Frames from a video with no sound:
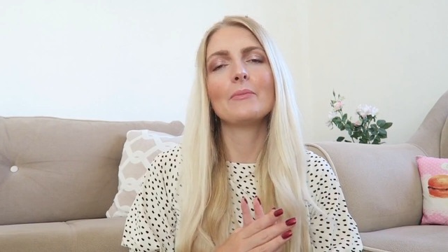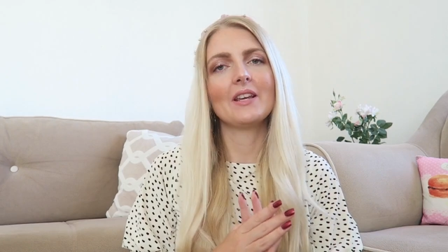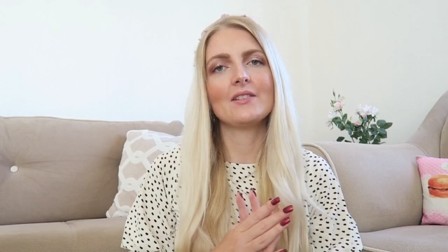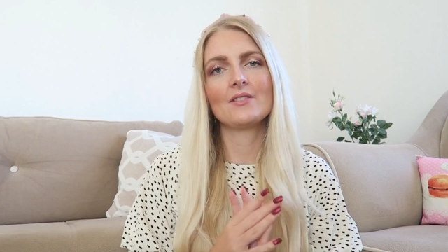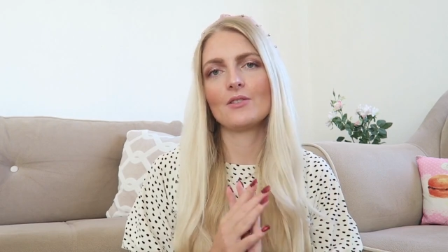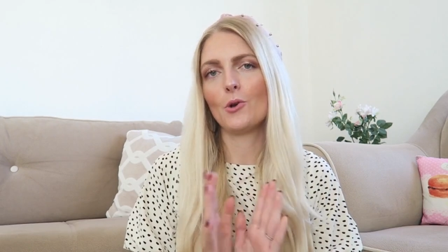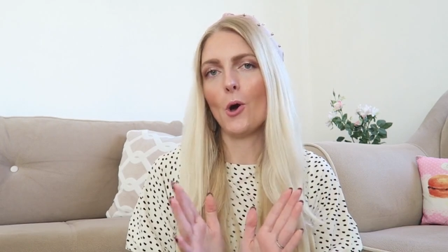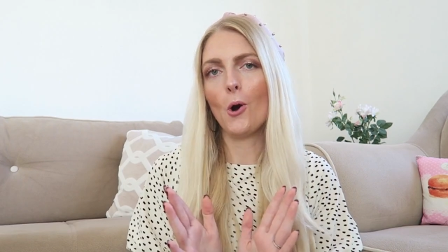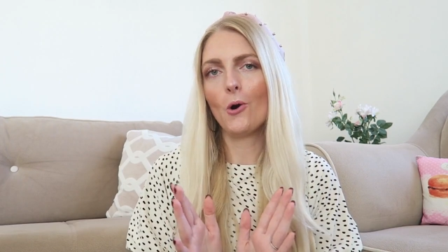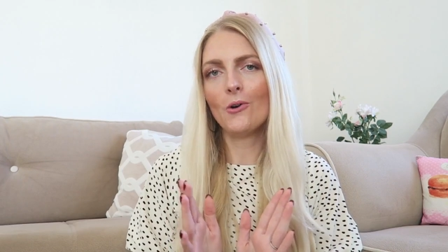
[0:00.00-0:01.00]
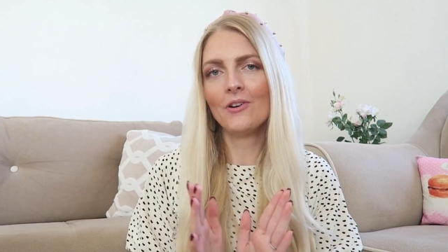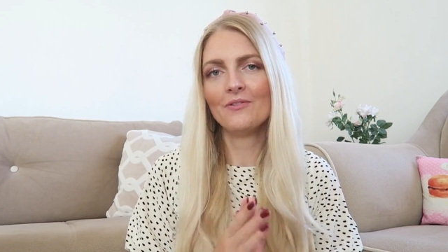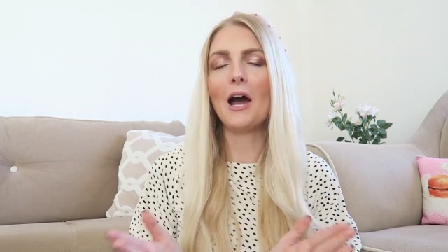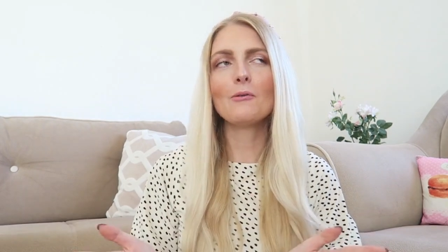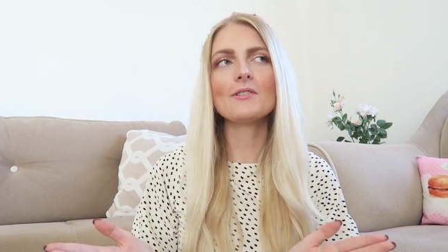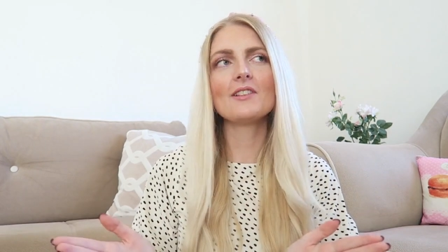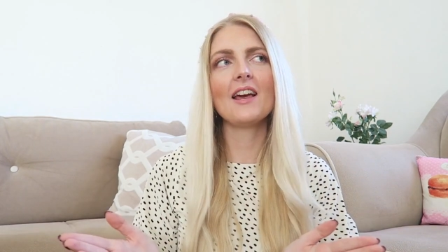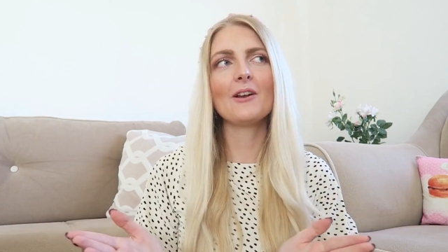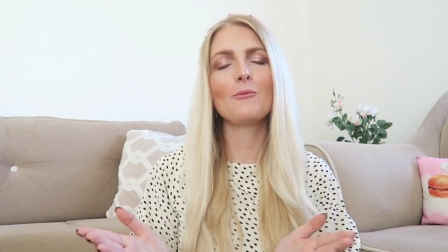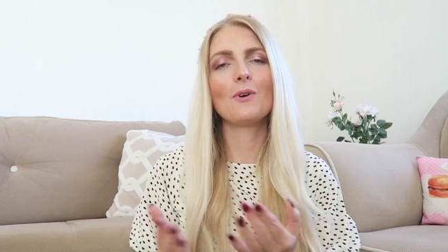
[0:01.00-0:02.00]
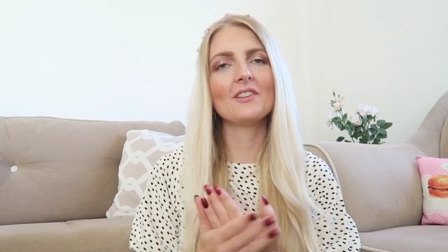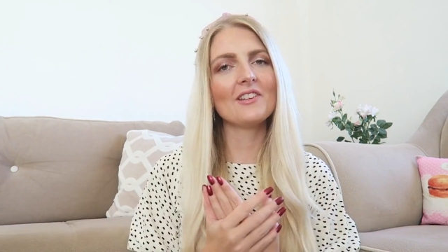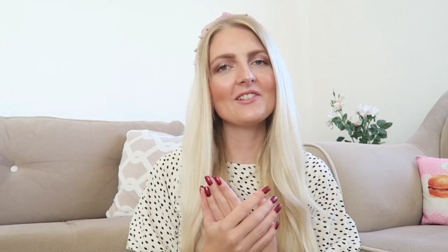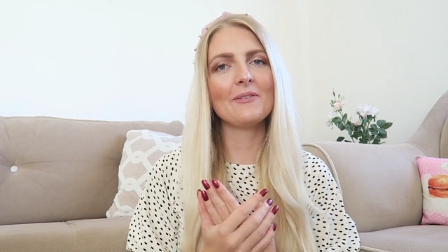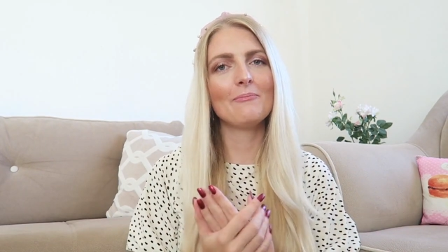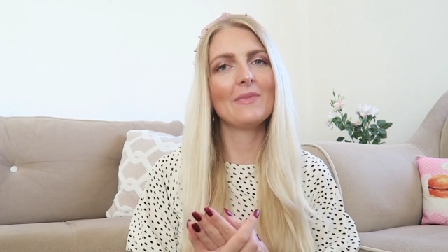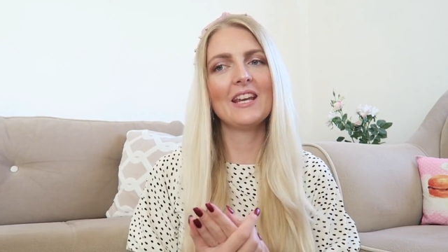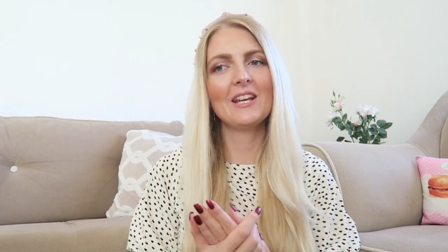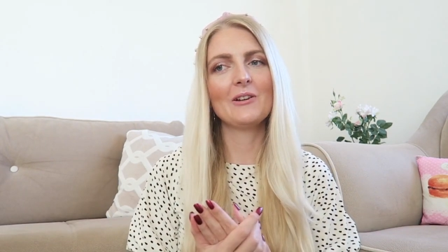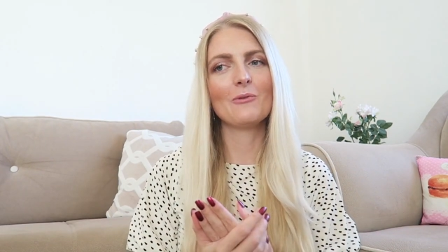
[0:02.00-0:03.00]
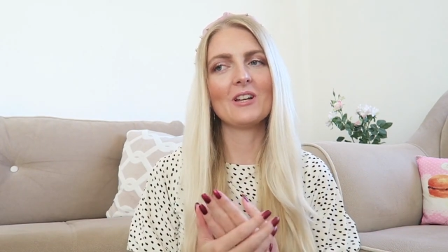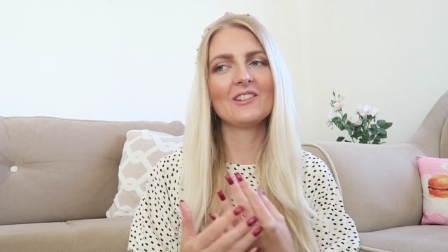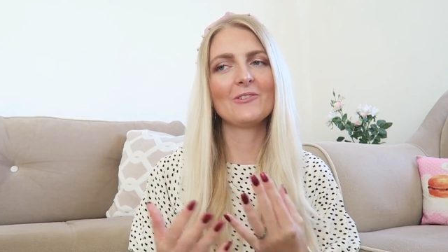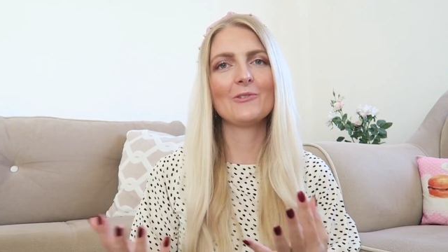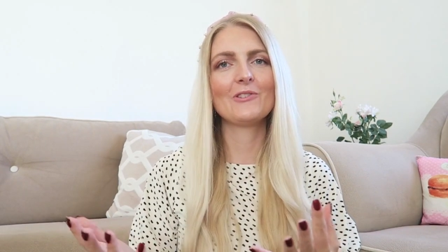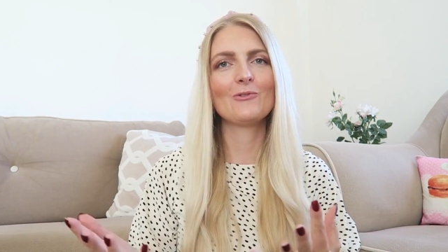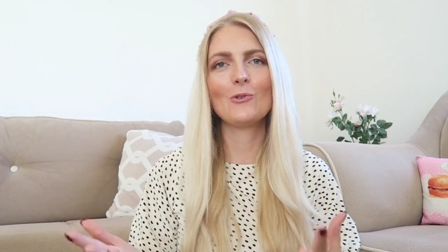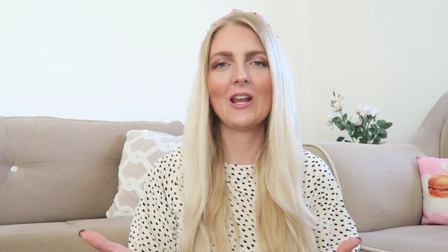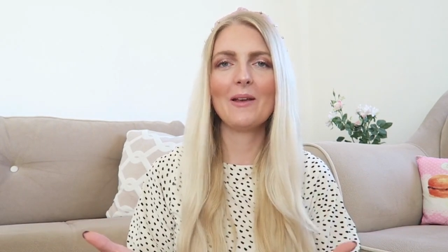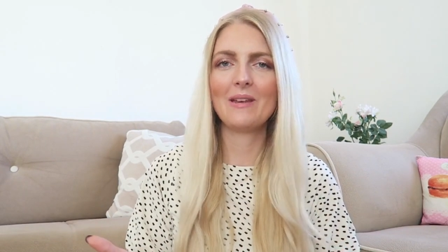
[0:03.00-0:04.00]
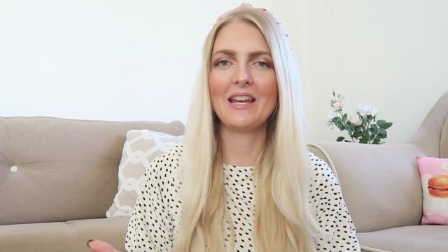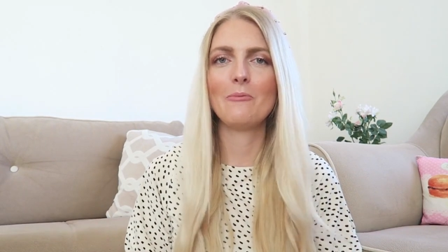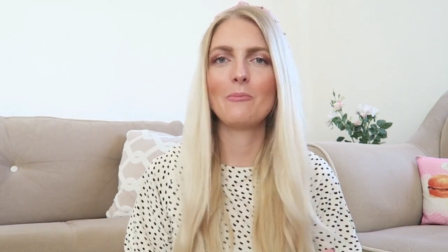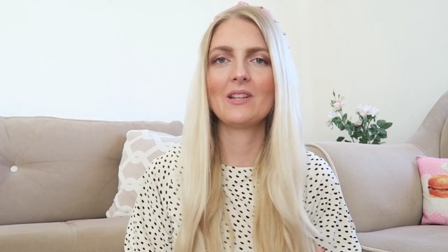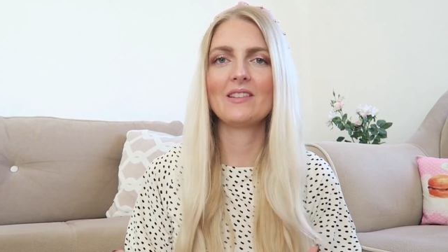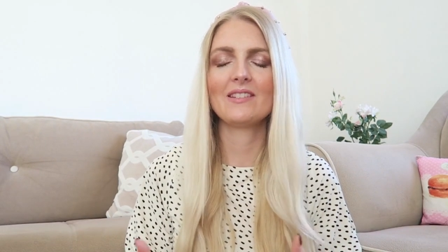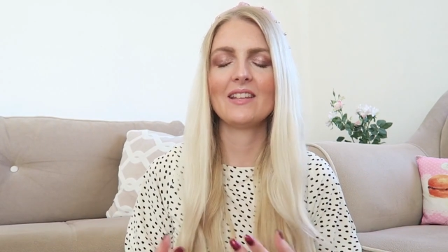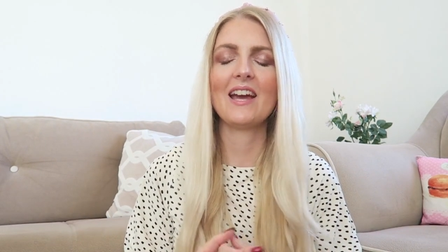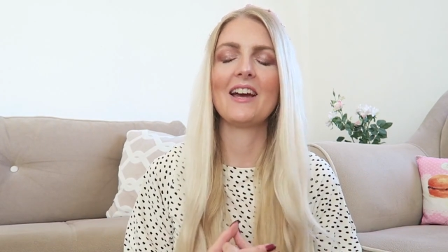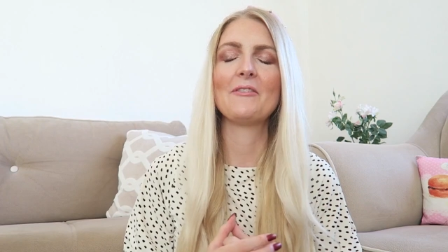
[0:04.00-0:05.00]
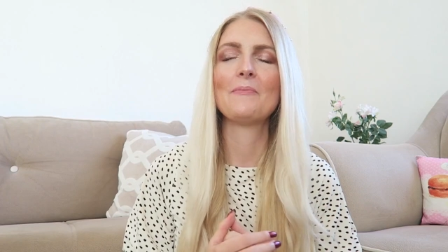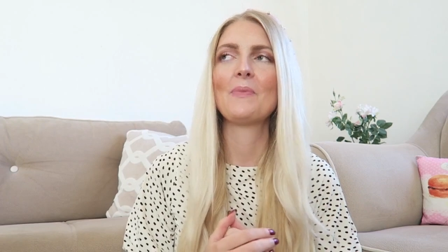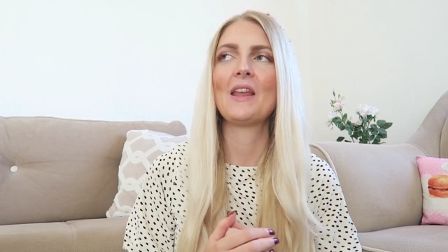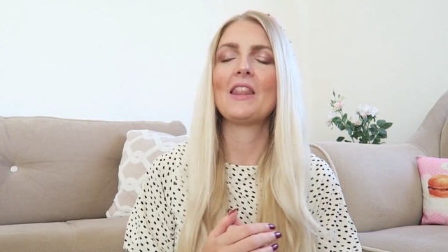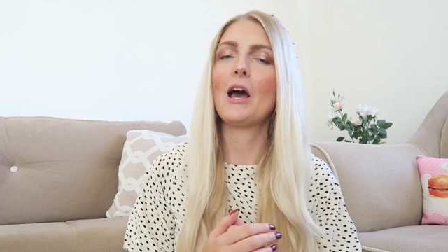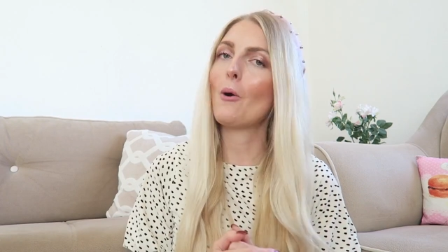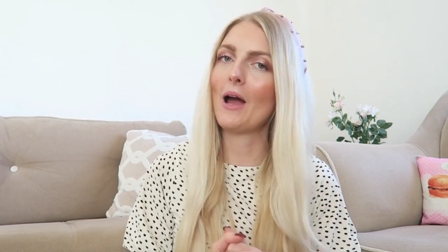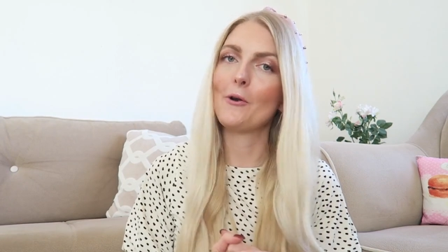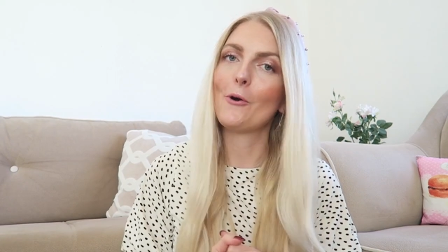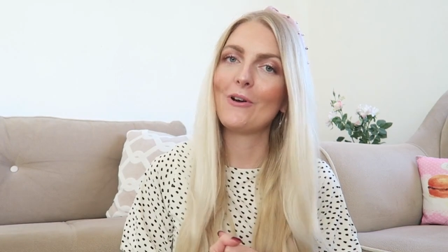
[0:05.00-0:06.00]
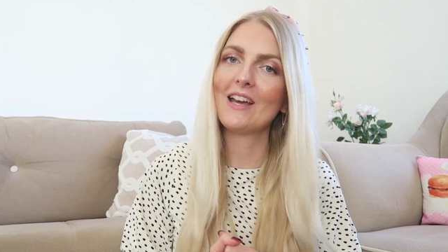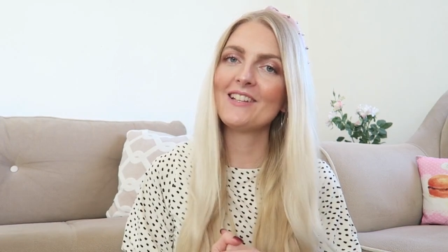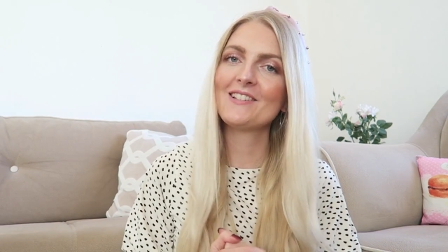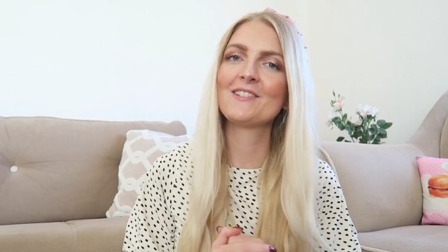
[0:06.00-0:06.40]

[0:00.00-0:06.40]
means no. I was like, what does it mean? What do, do they mean? But yeah, now I know it.